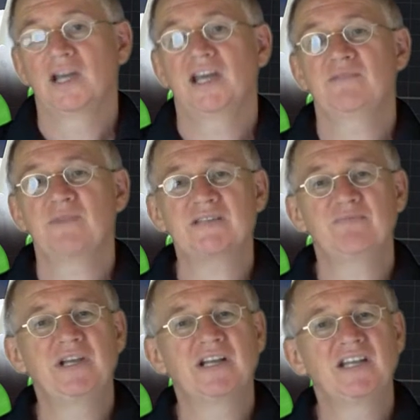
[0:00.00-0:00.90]
It must
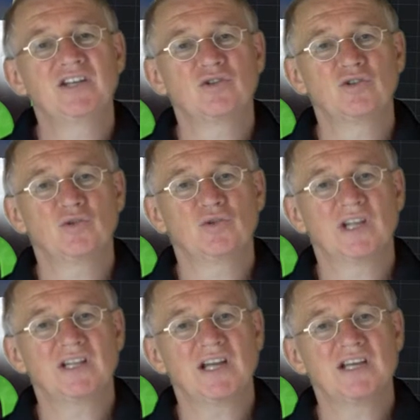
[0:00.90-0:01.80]
be clear to you
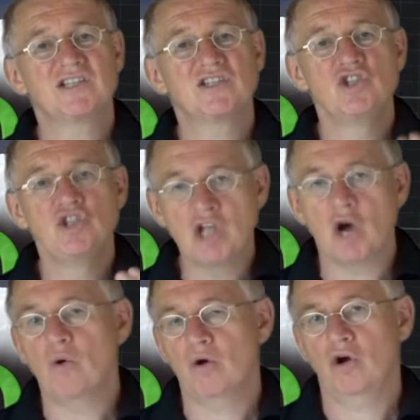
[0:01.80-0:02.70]
that there is
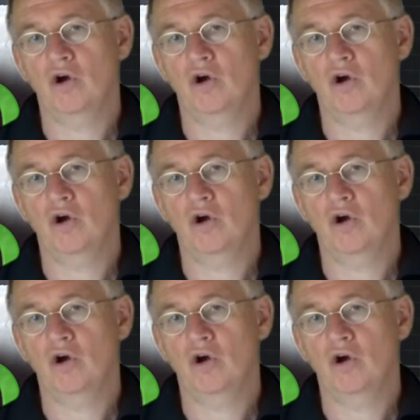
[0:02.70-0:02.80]
no